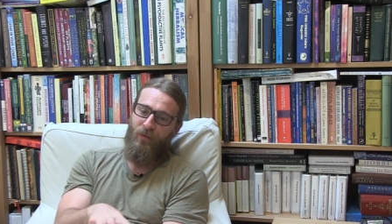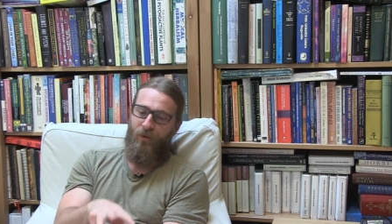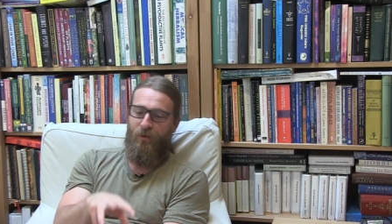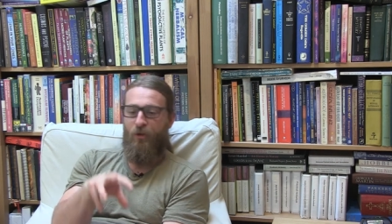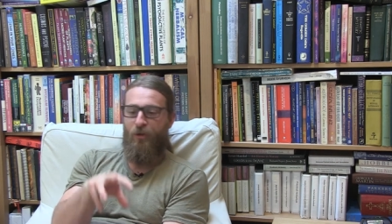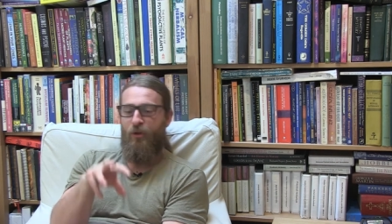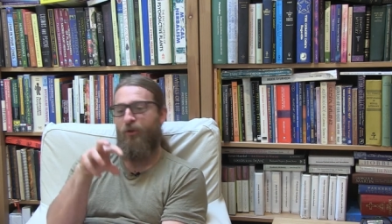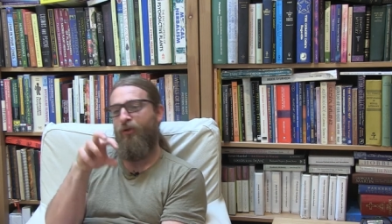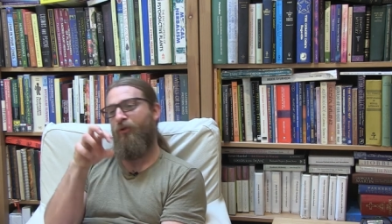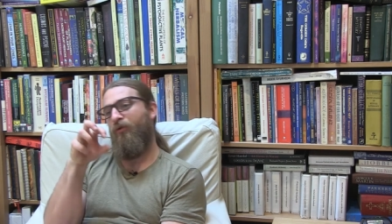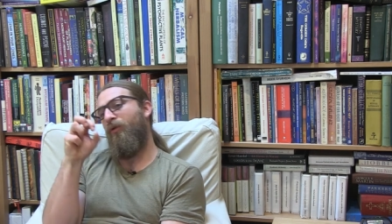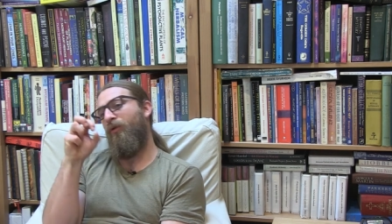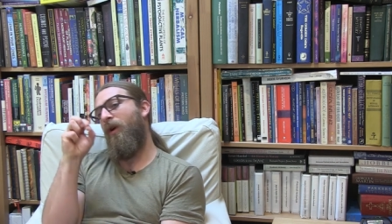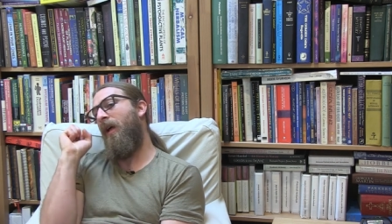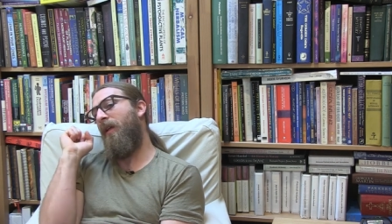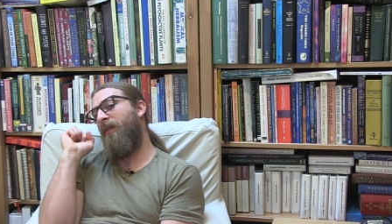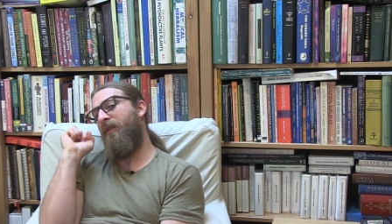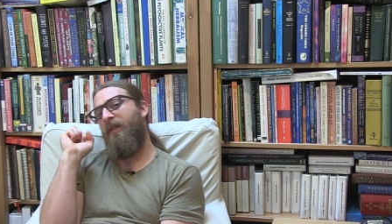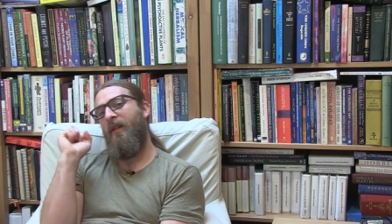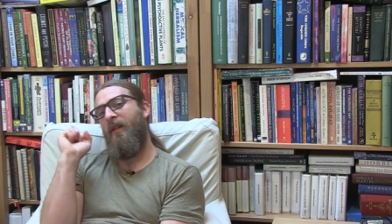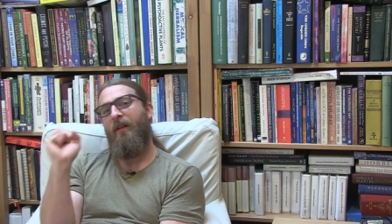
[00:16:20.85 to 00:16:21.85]
So it just
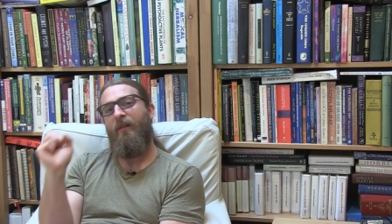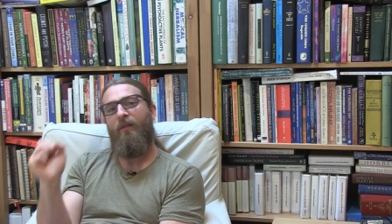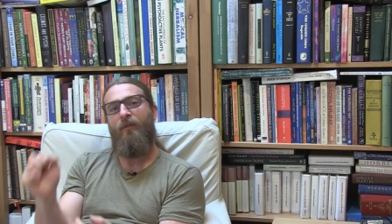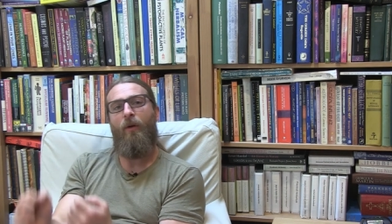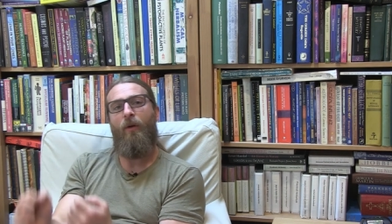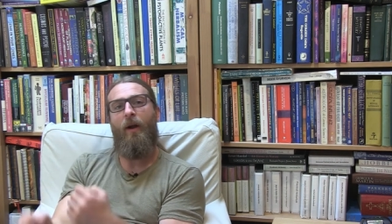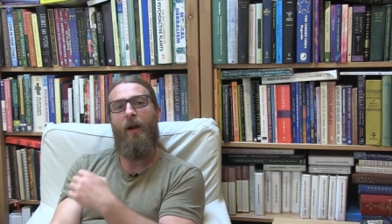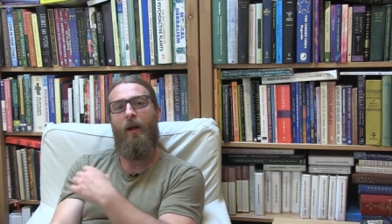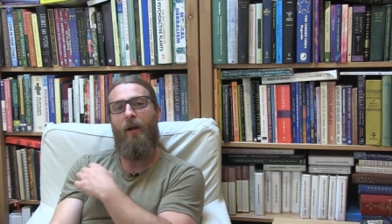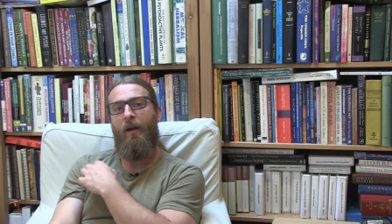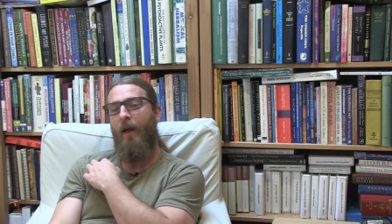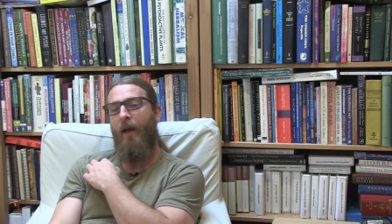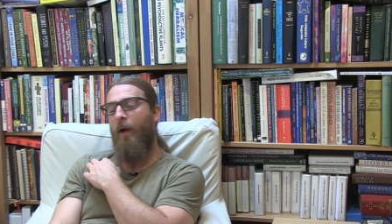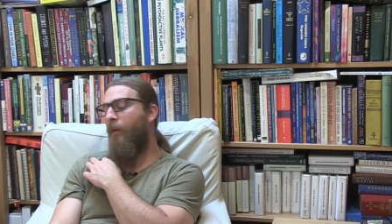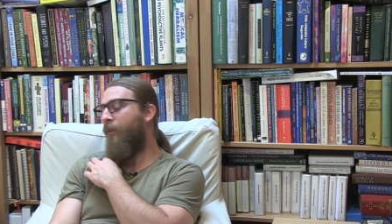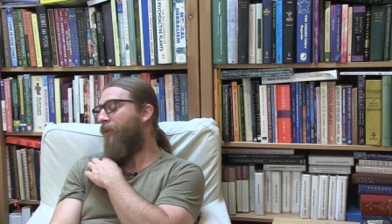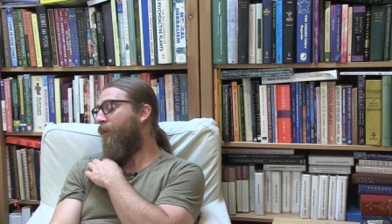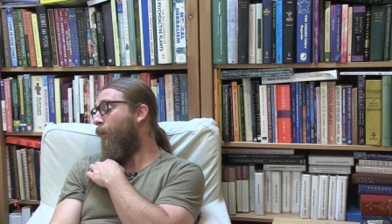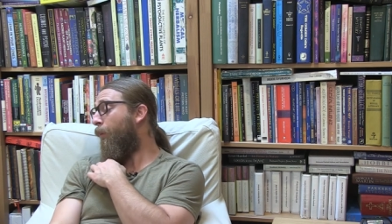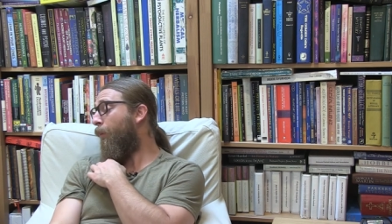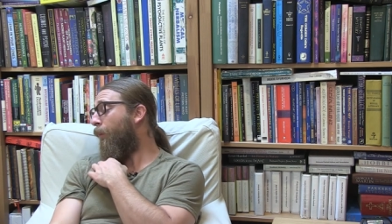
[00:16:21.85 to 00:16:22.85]
draws things right on
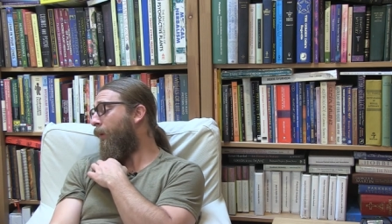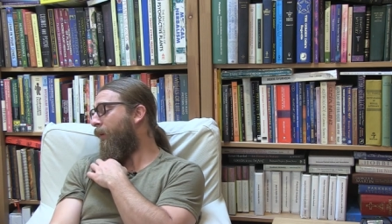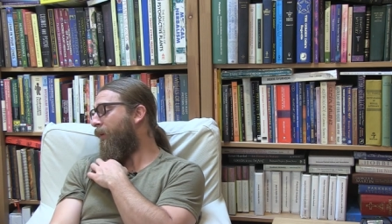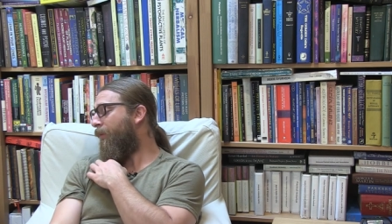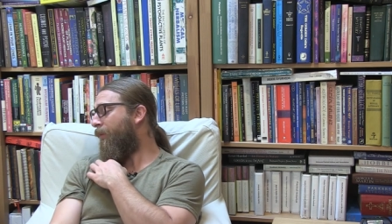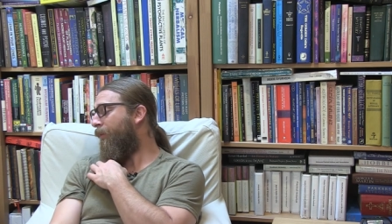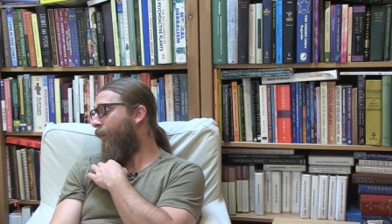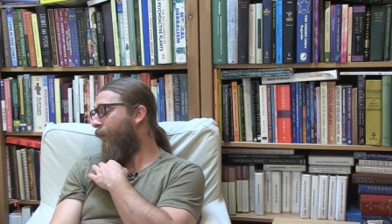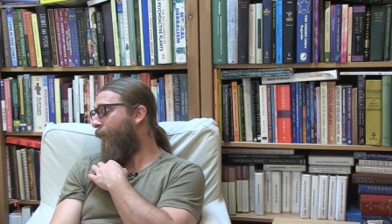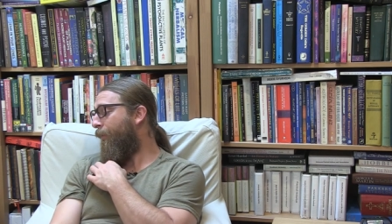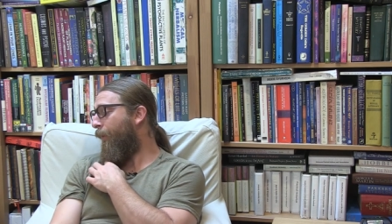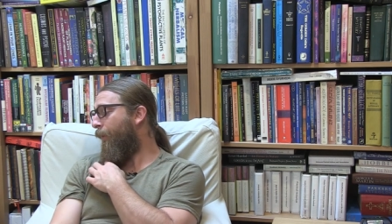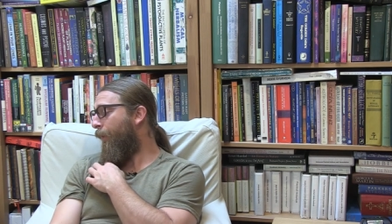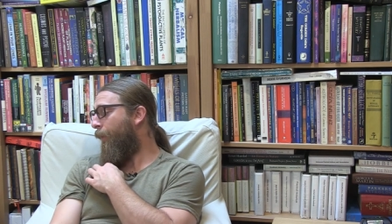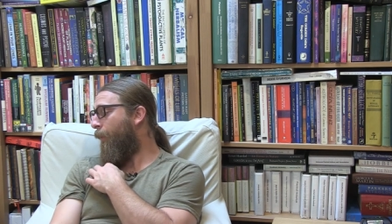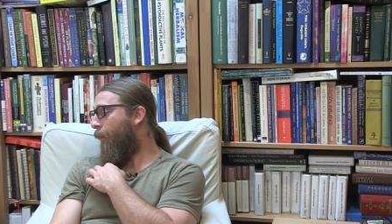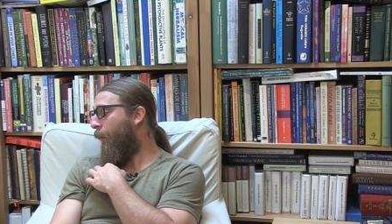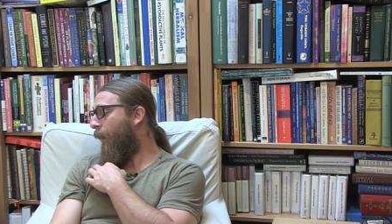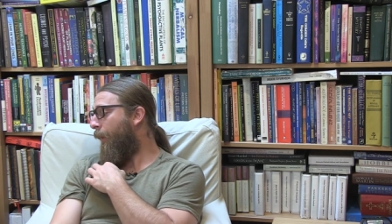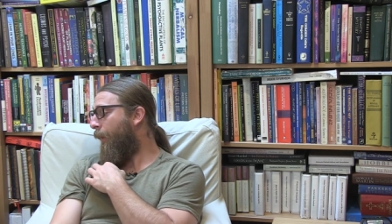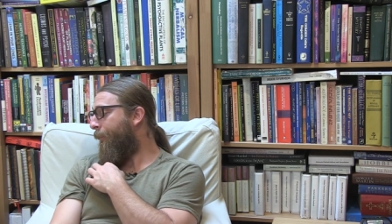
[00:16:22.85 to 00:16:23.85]
out. So it works very, very
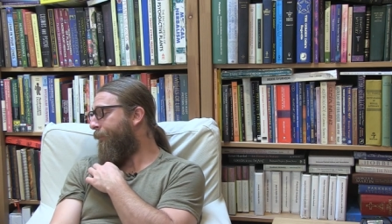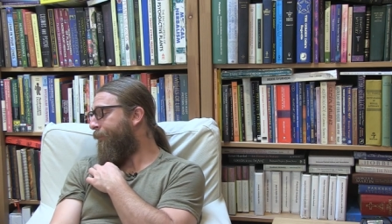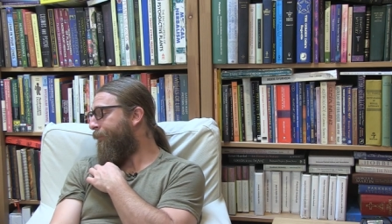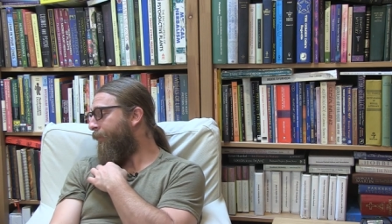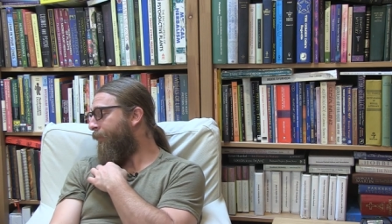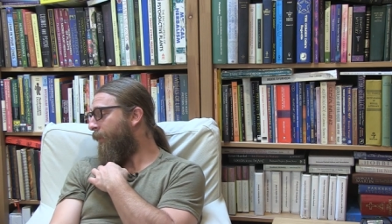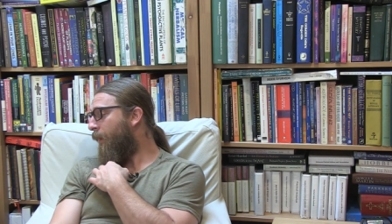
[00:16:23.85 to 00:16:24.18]
well.